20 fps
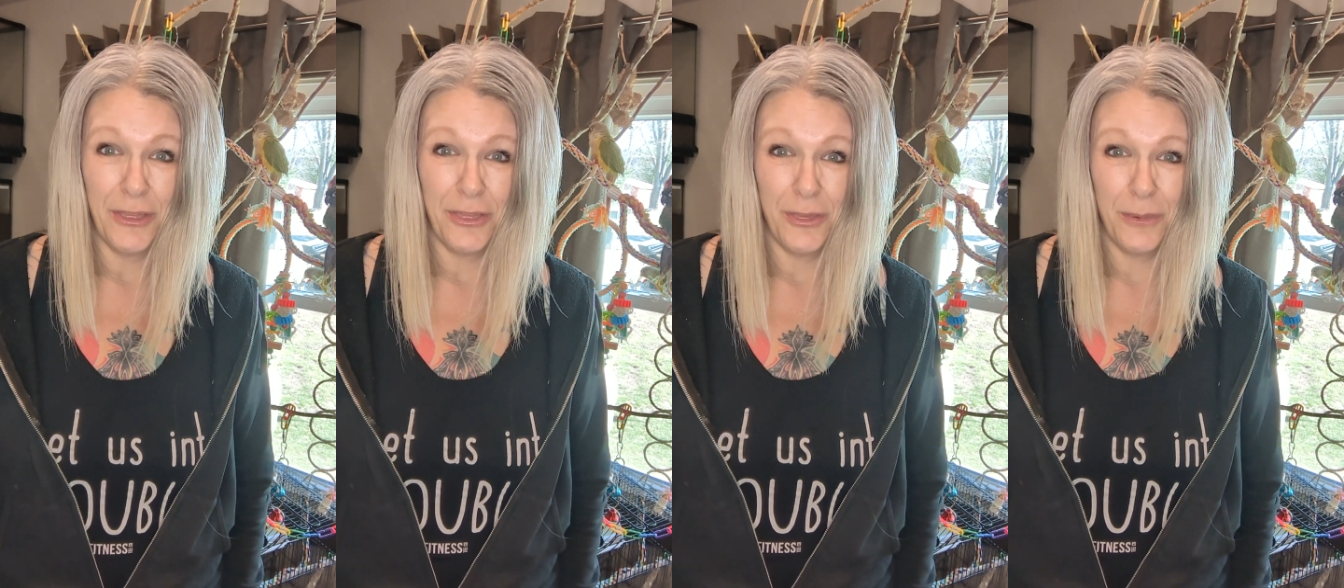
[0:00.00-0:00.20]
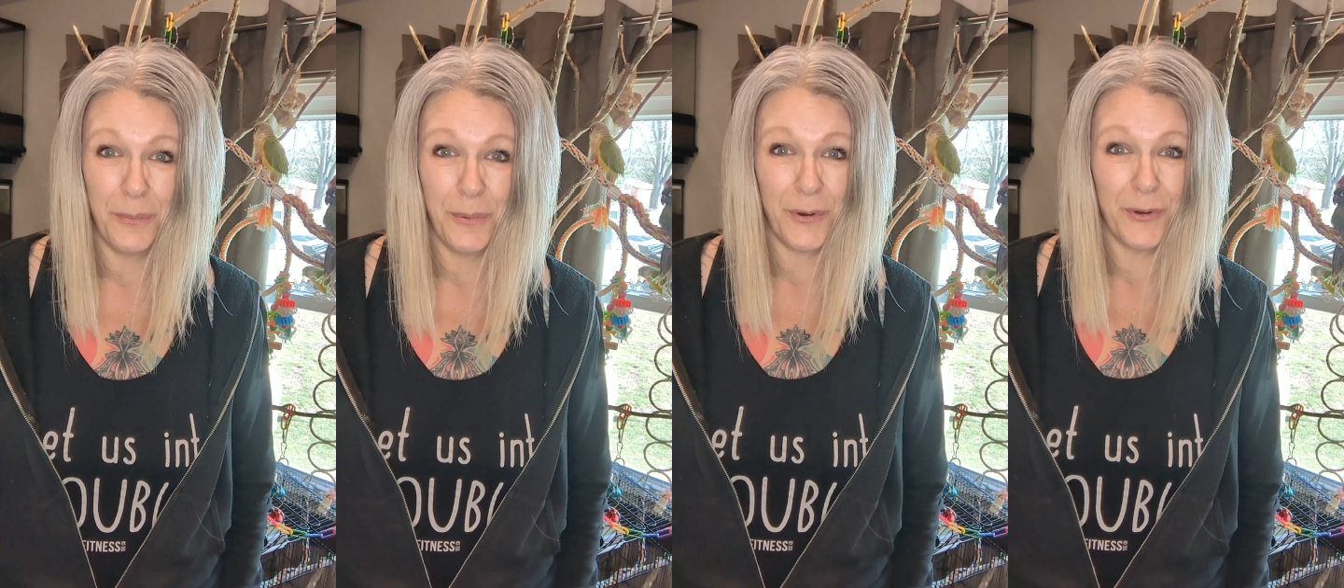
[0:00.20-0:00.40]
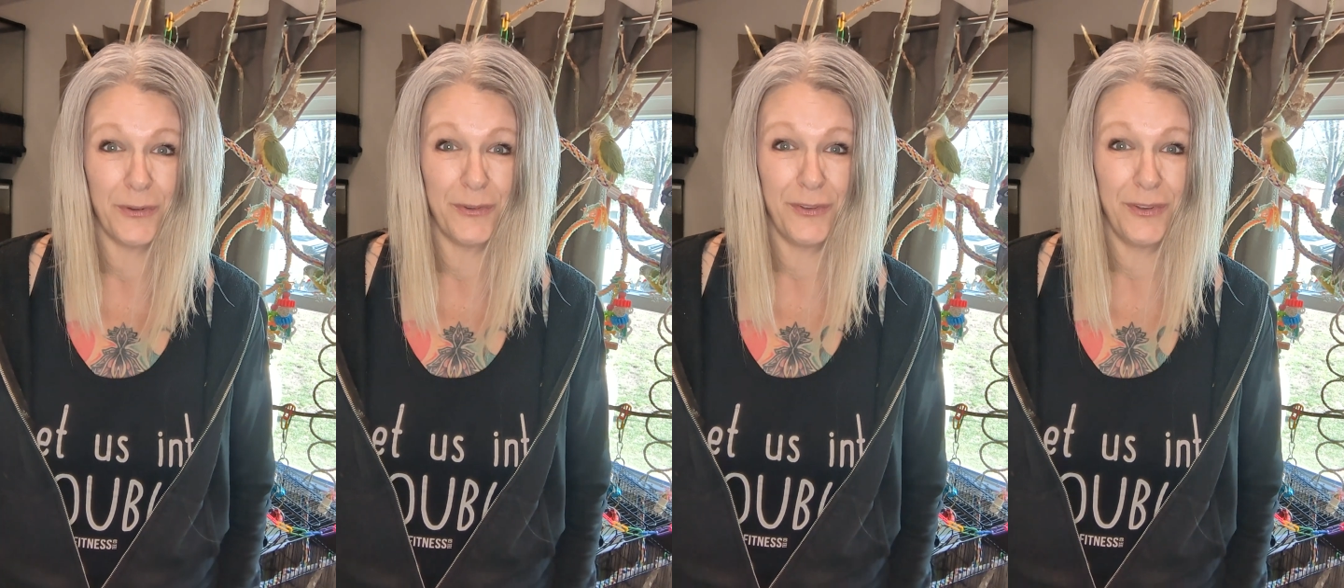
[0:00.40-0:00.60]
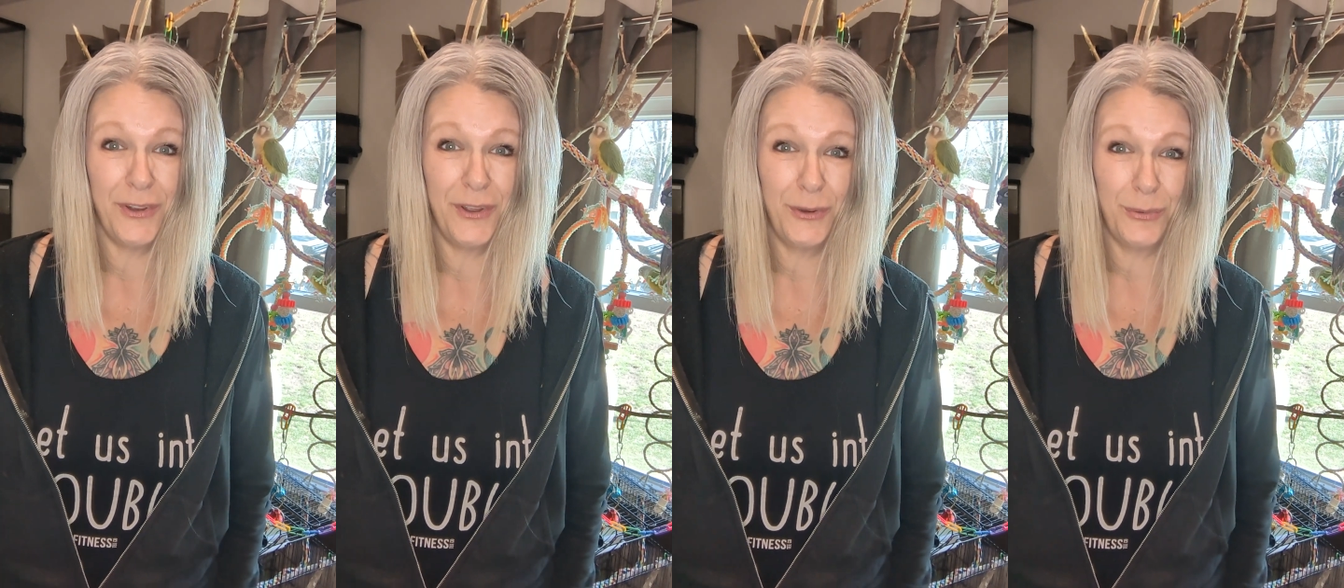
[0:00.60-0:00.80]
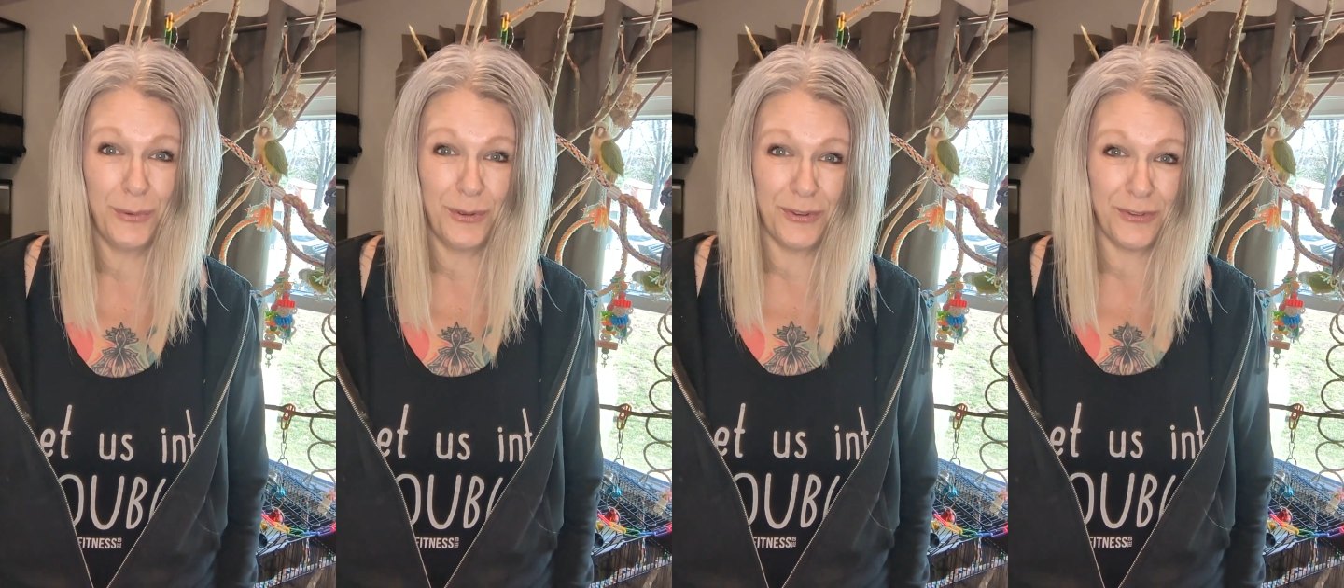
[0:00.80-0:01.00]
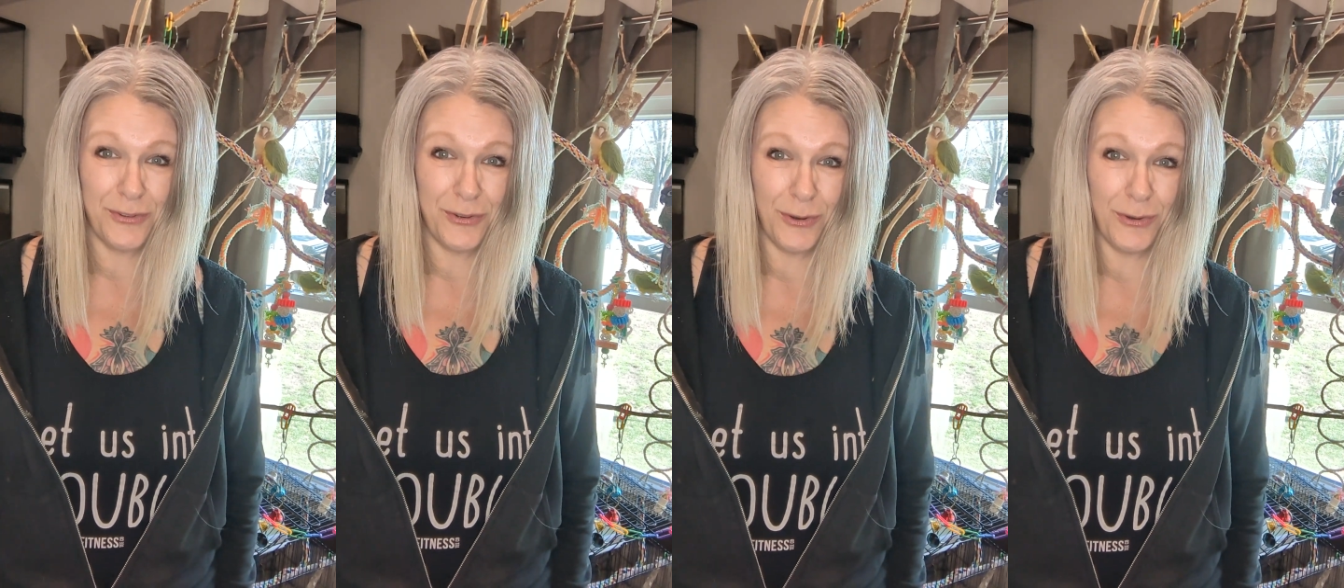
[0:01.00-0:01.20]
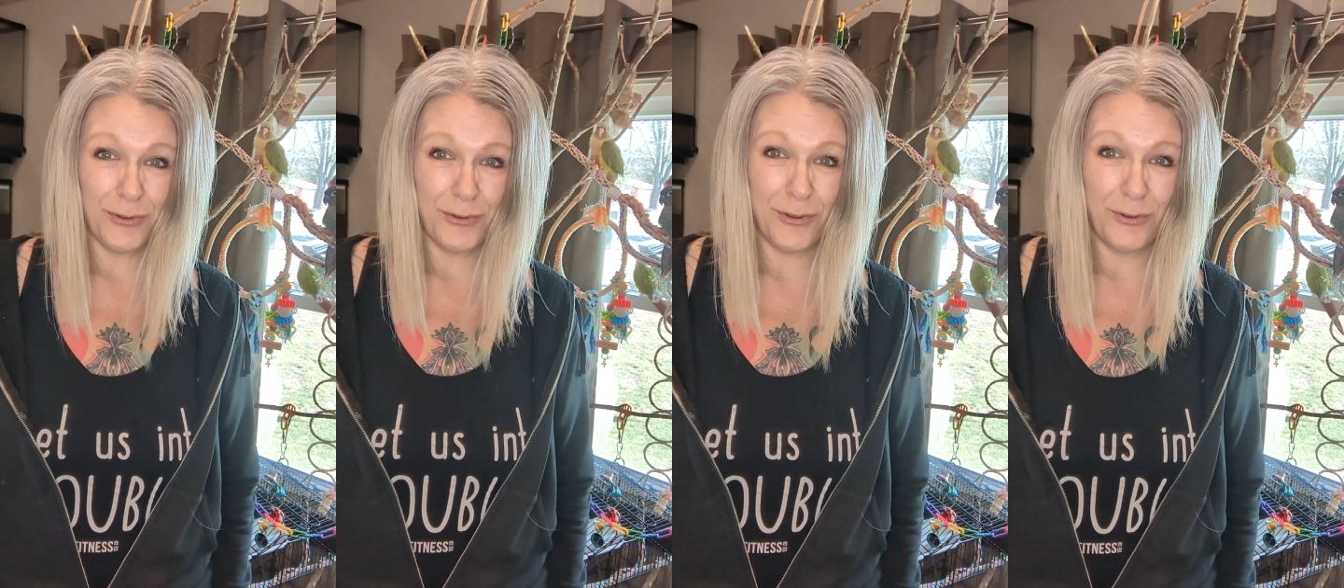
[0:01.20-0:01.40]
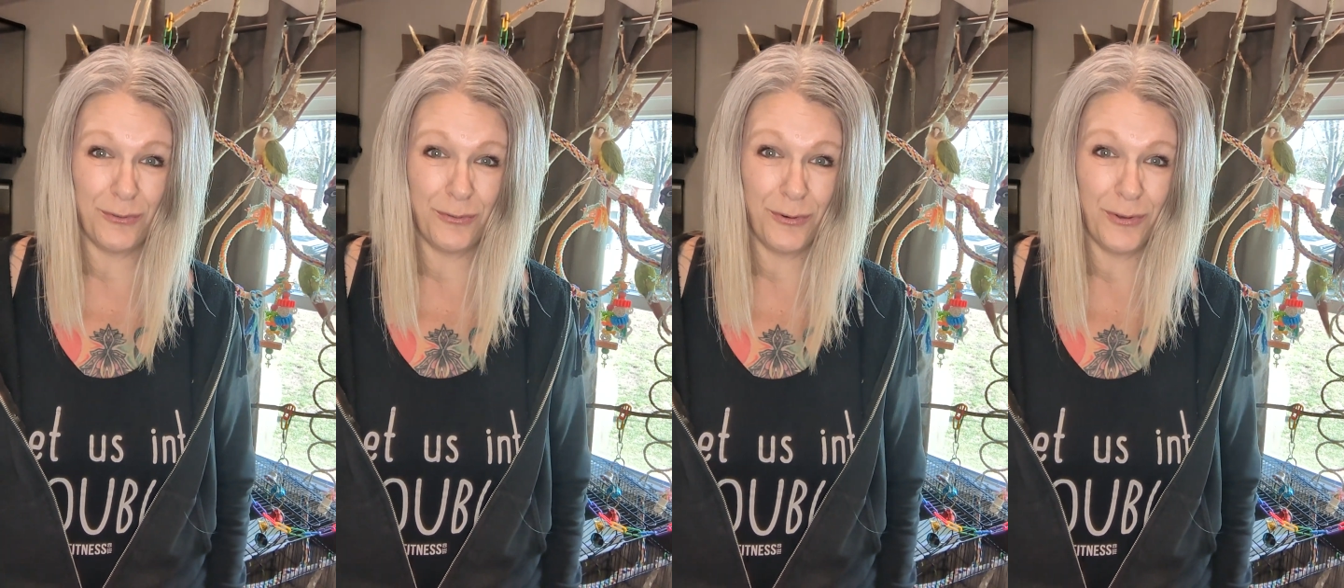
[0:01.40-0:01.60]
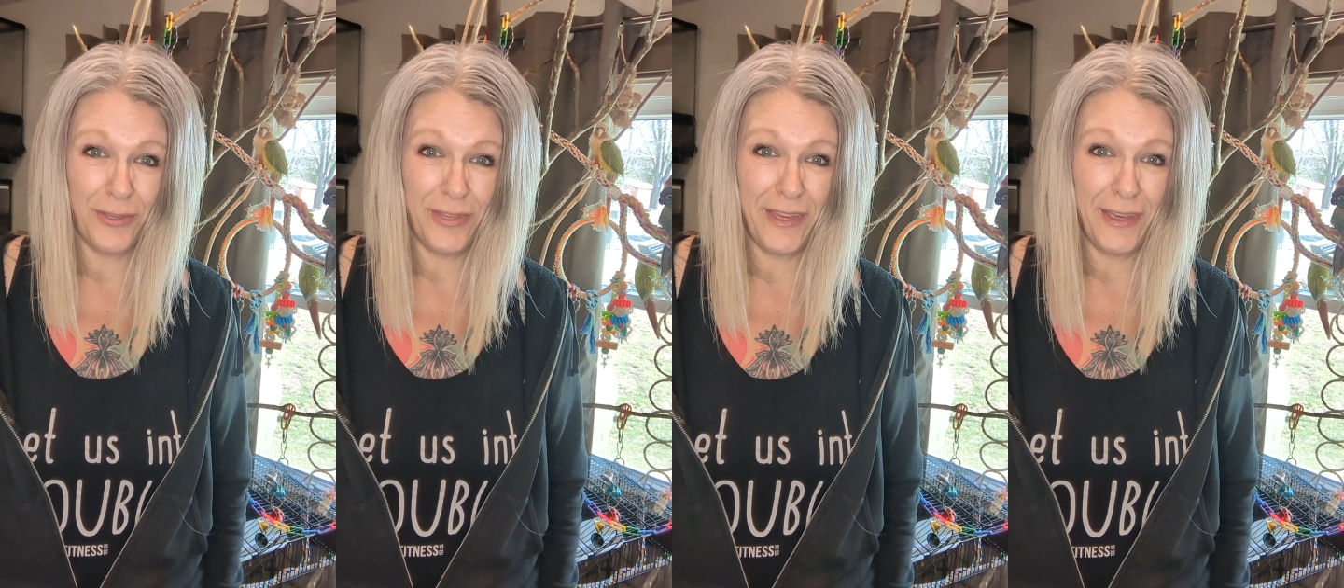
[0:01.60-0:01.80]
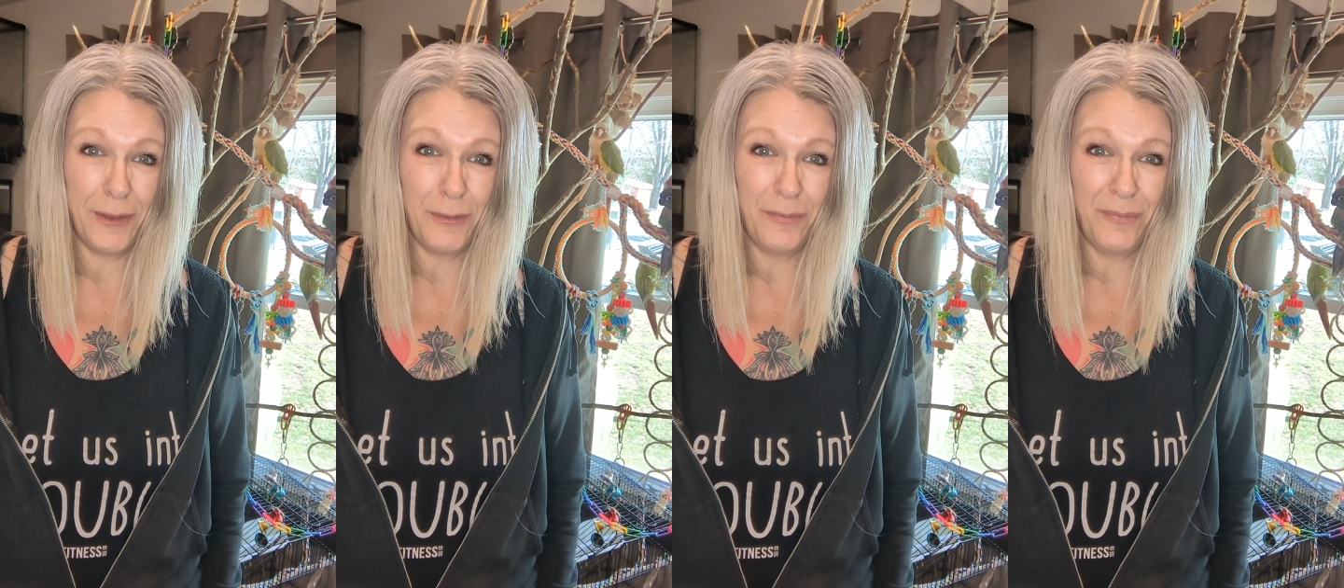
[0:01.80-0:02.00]
the person who was chosen for
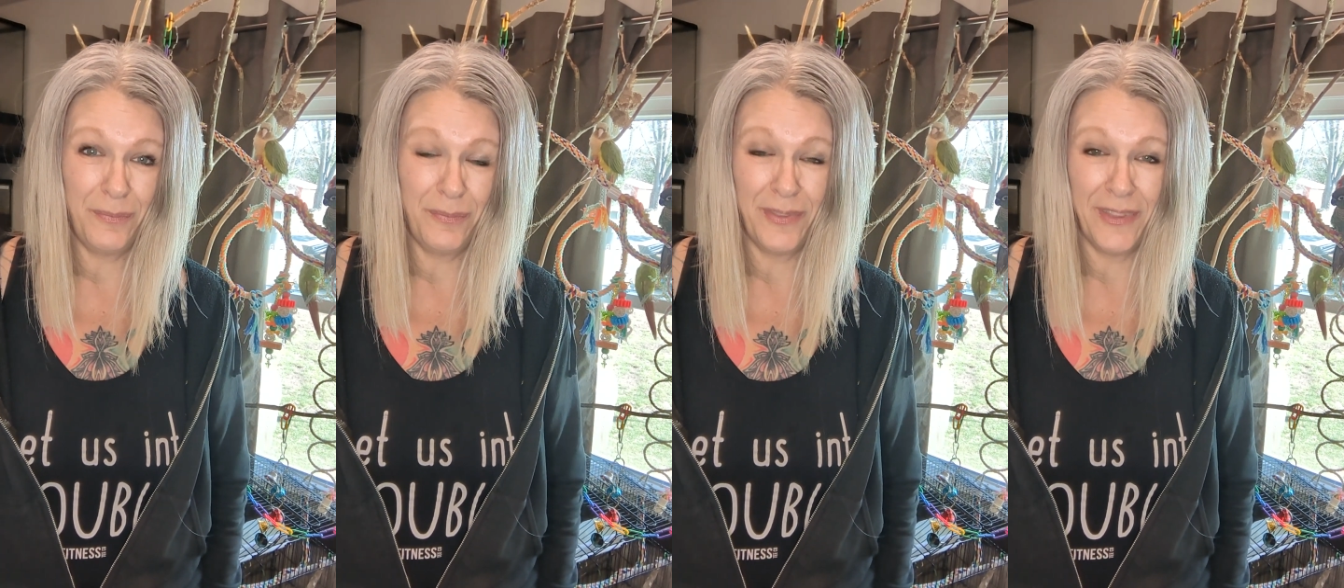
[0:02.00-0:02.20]
them,